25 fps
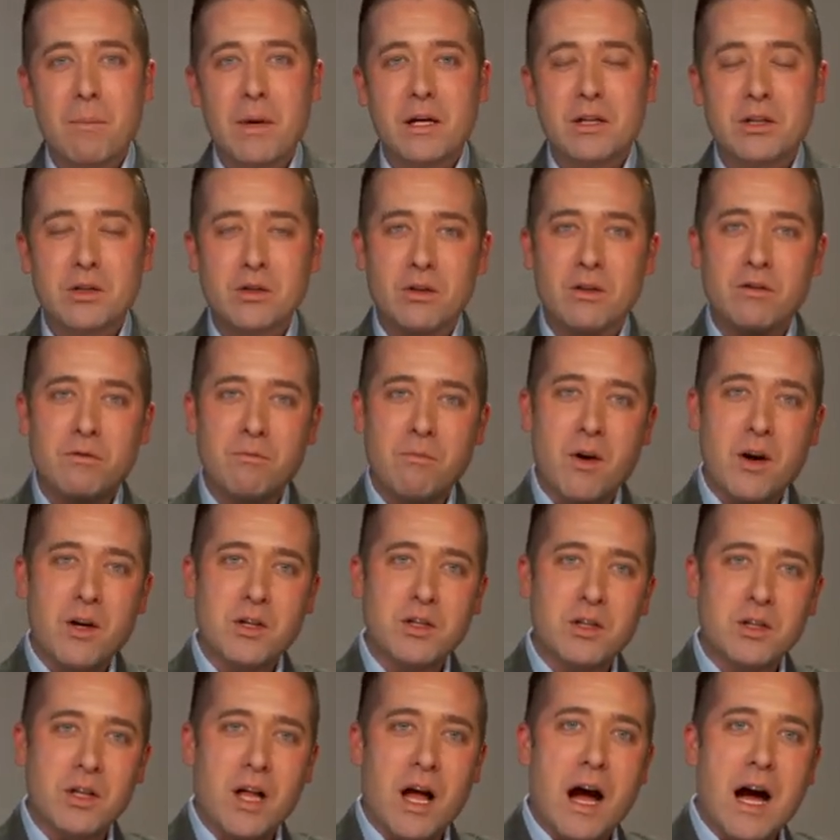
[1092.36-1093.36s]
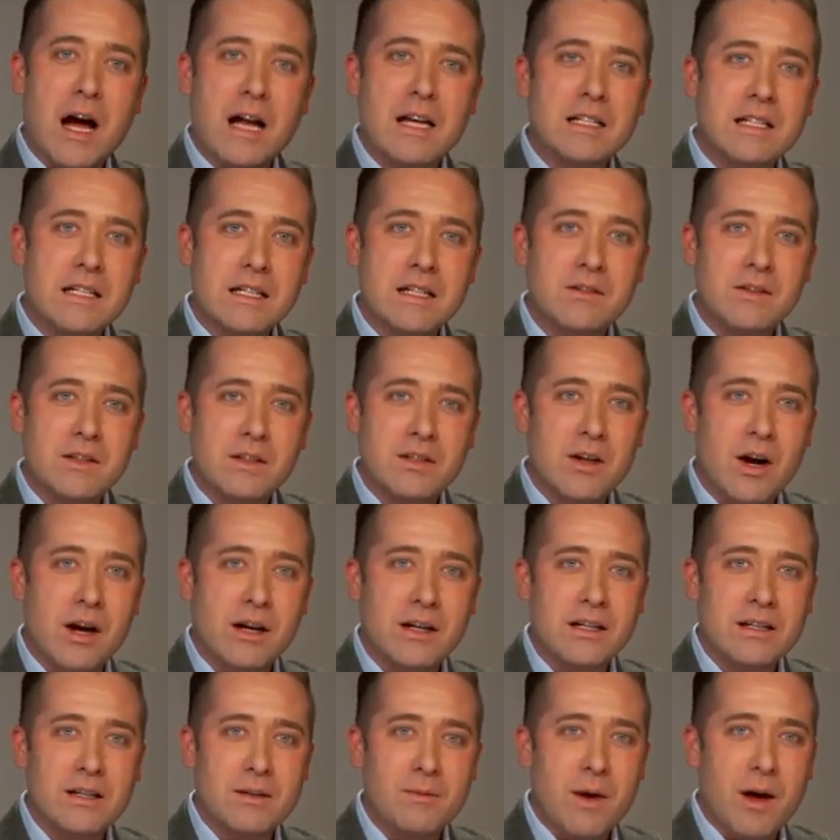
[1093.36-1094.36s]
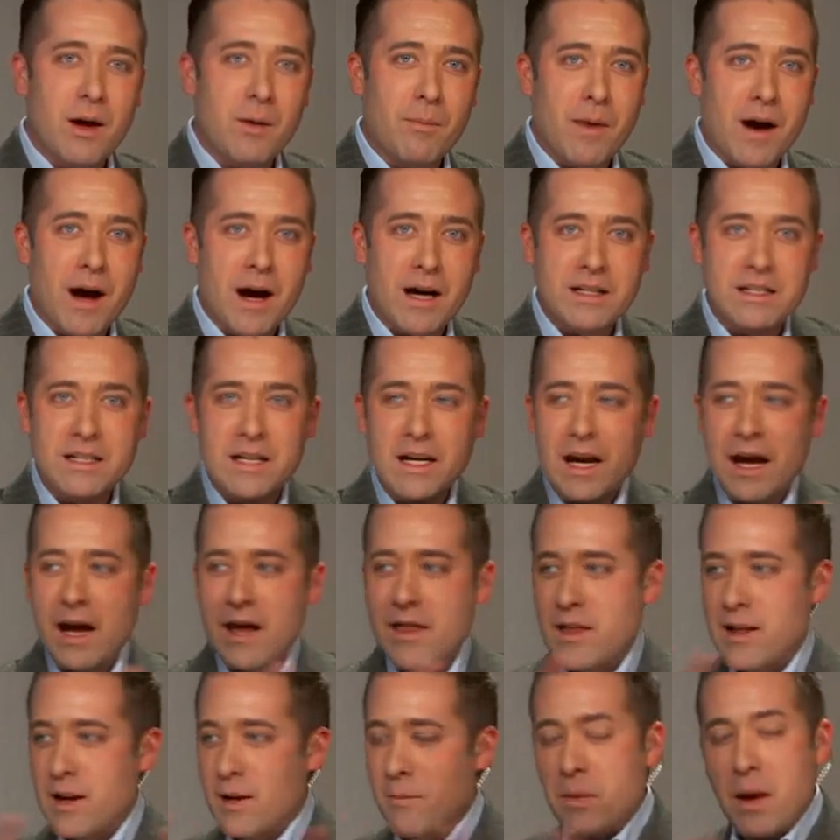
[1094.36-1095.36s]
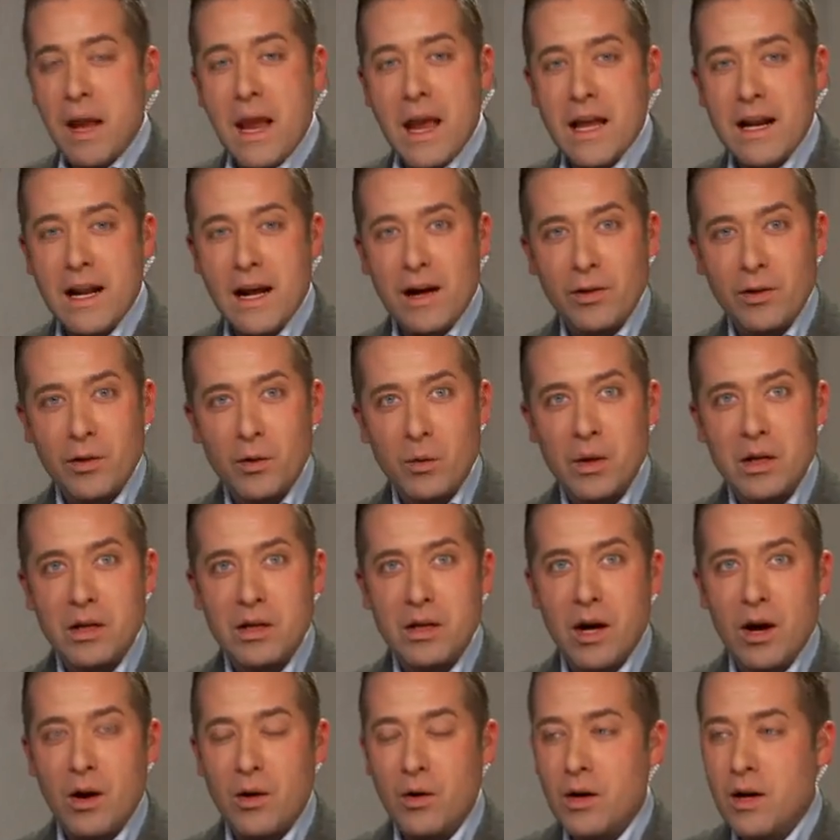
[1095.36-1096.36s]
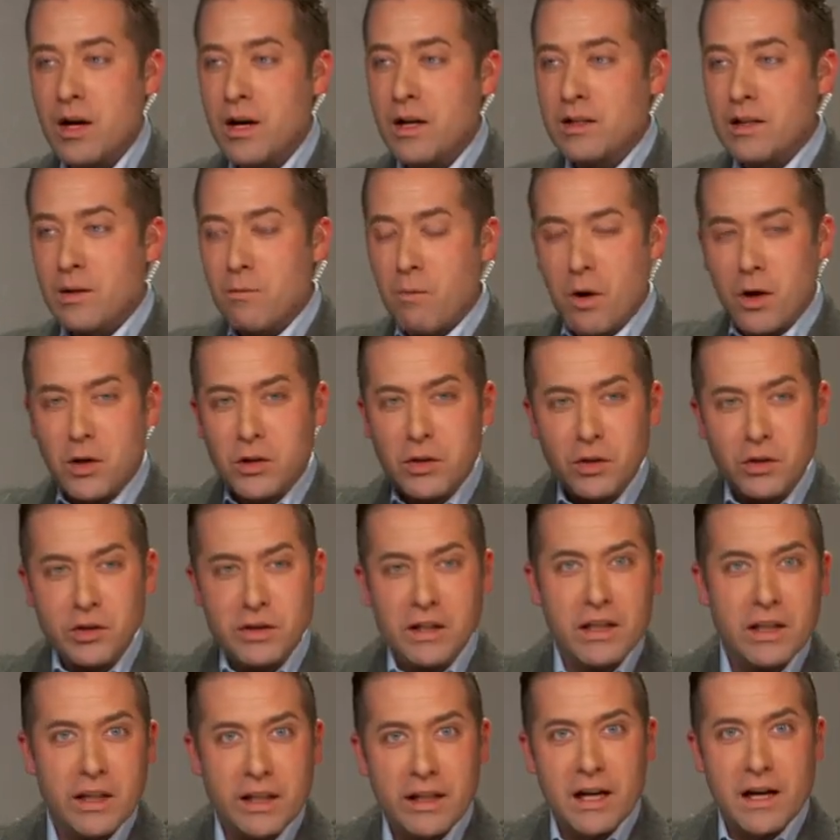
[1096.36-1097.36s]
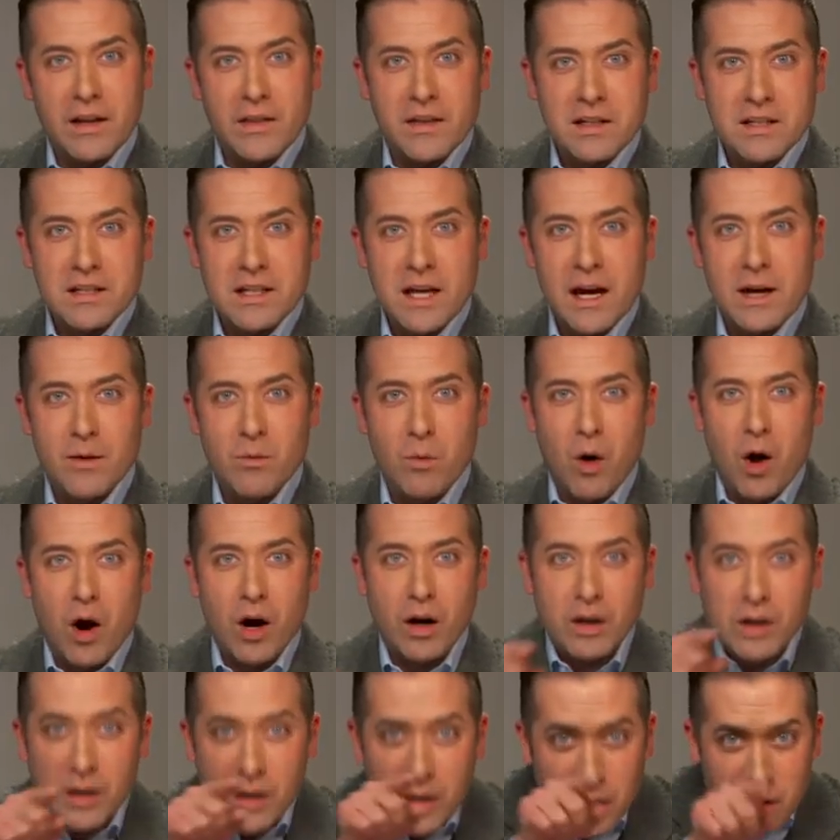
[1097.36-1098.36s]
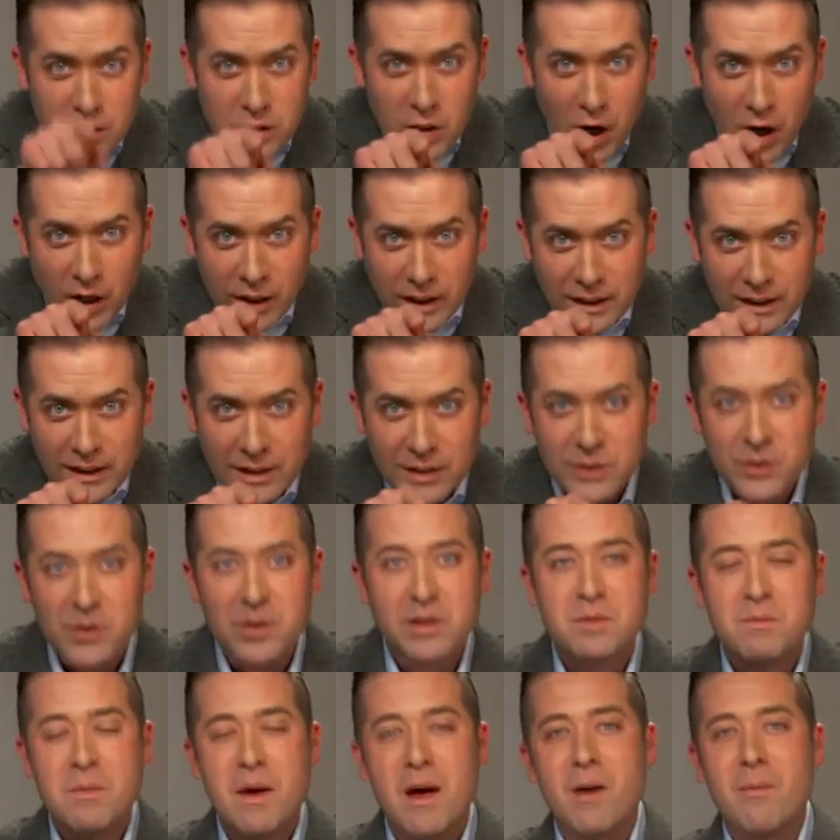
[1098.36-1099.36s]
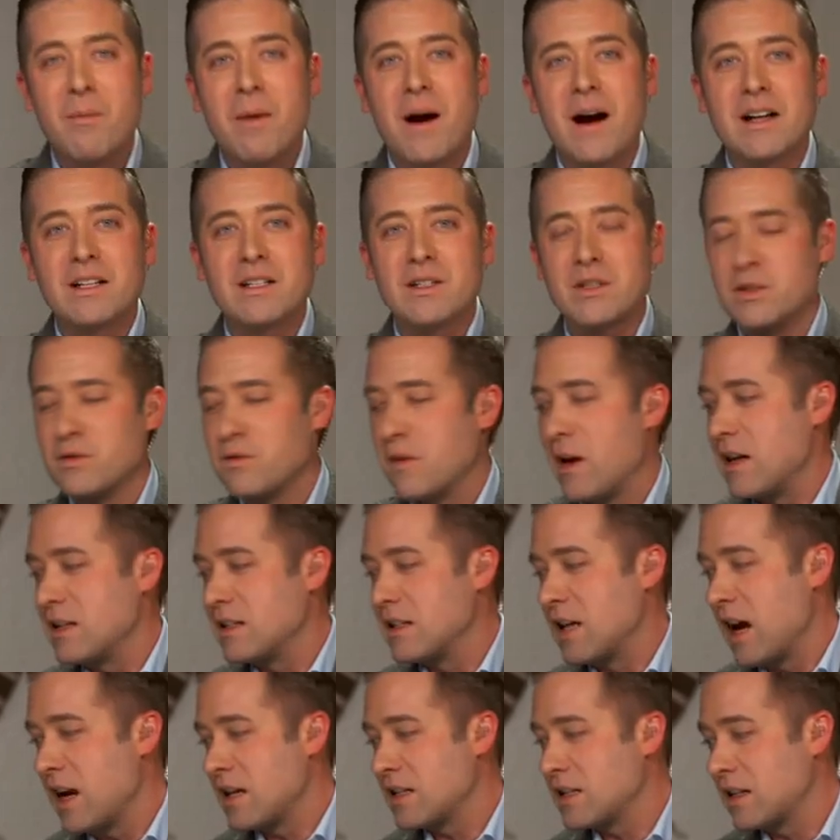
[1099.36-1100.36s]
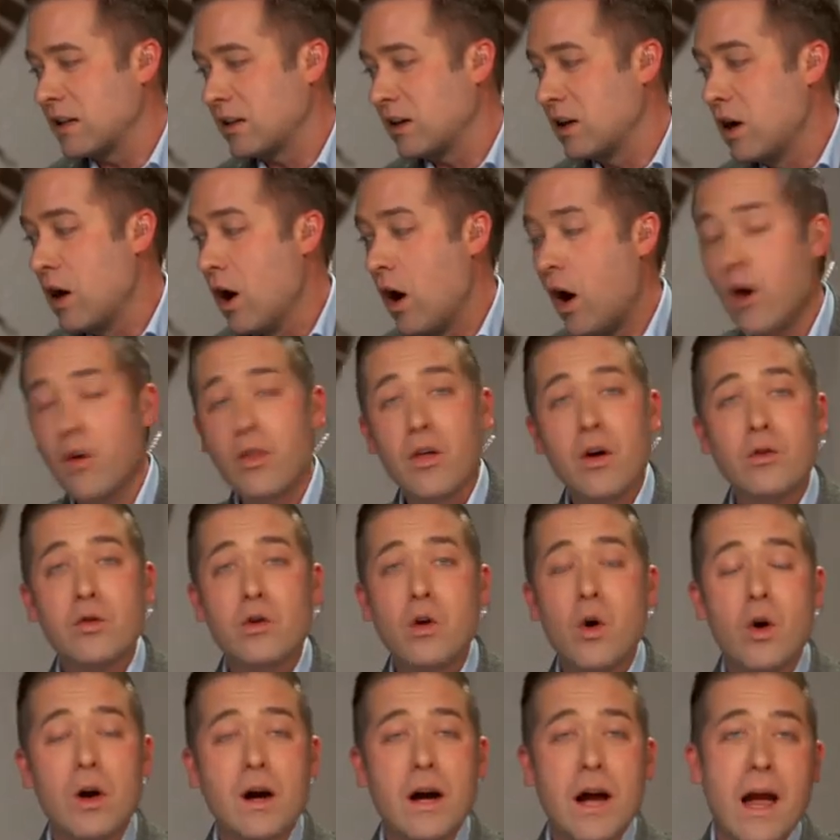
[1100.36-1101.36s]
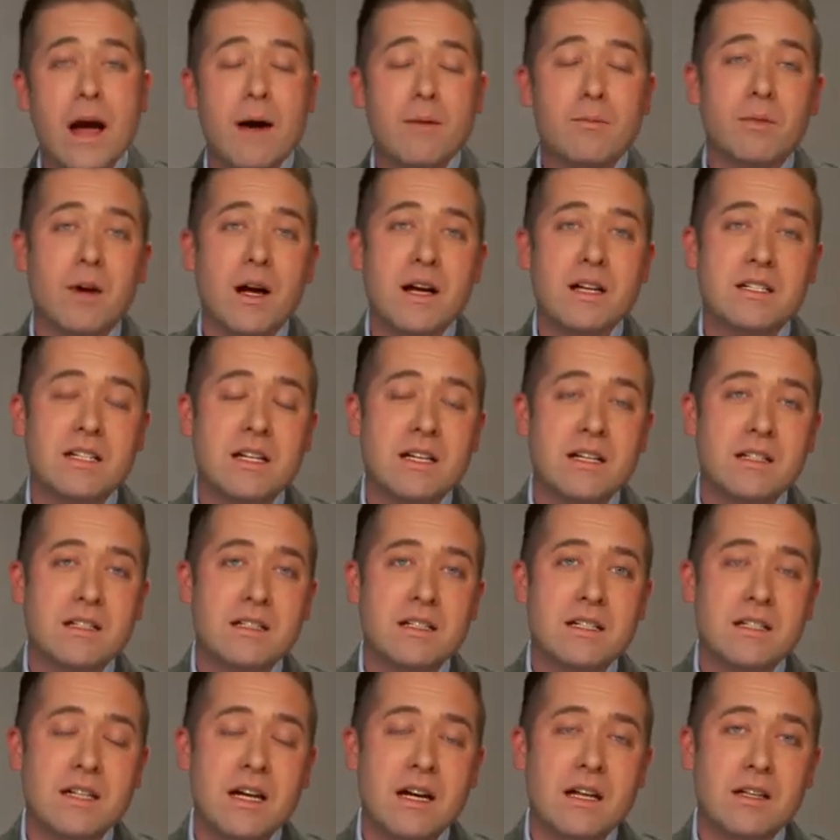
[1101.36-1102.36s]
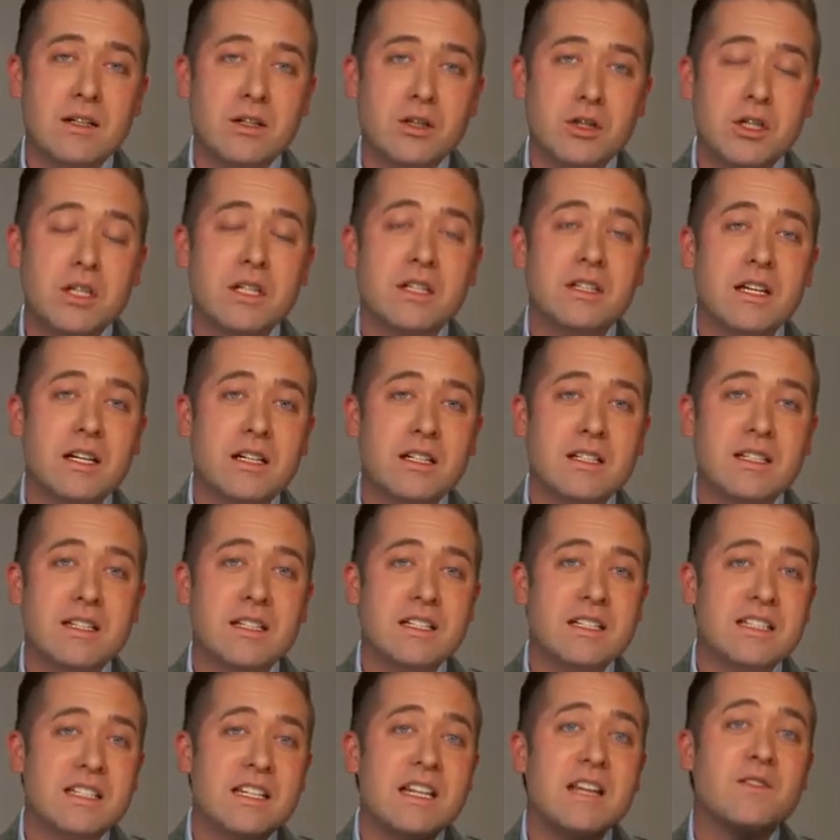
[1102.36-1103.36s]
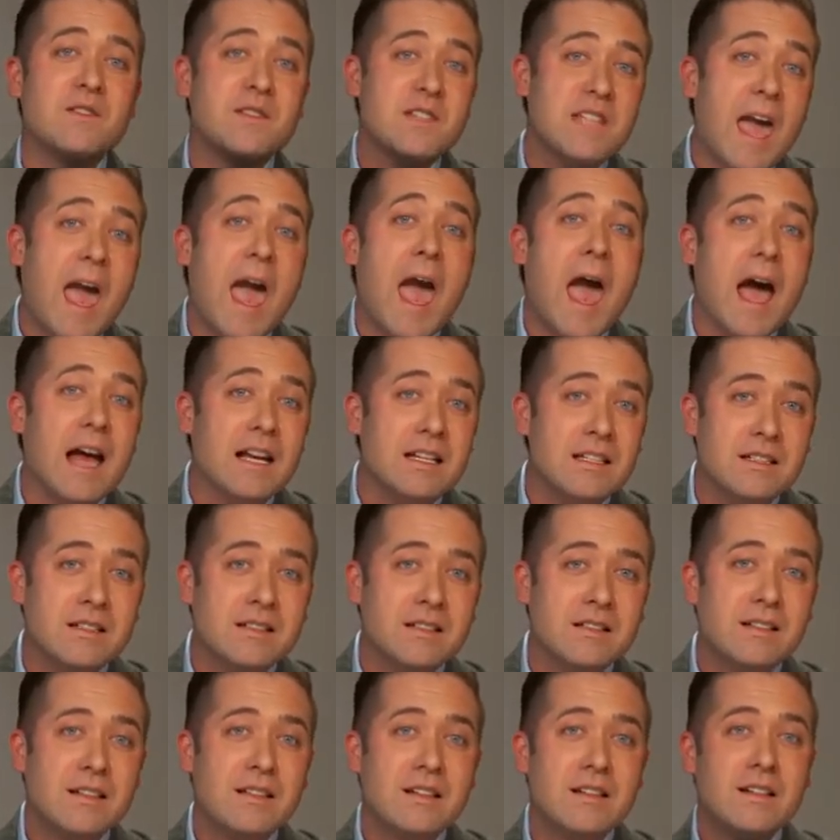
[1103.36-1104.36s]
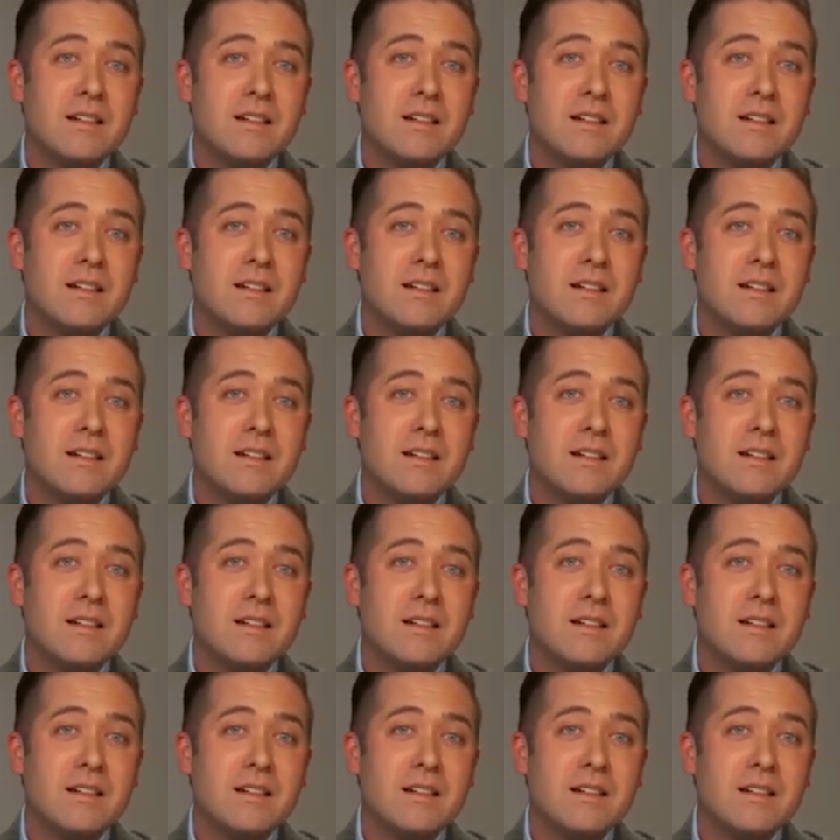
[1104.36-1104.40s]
a picture of Marshall on TV talking to the mailbox and then a pan out the window to Marshall kneeling on the sidewalk talking into his mailbox. It was fantastic. Although Nora M. writes in to say that she thinks that Steve's cat